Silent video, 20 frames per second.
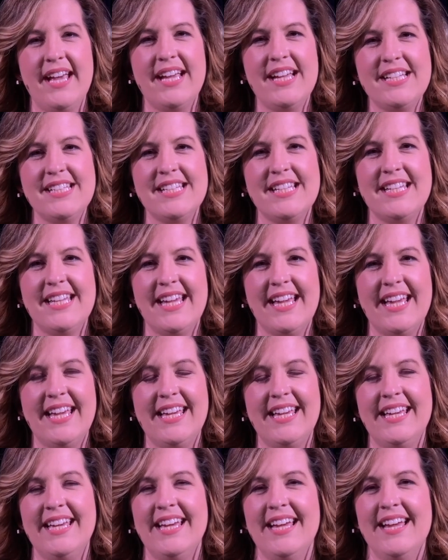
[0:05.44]

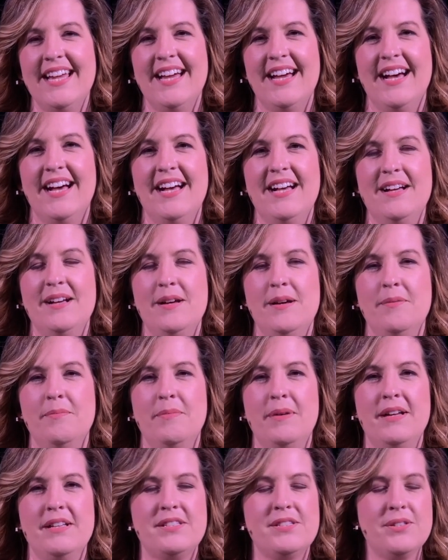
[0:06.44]
today.
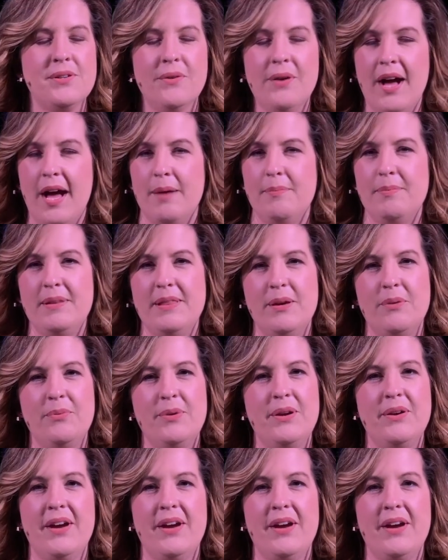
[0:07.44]
So happy that we are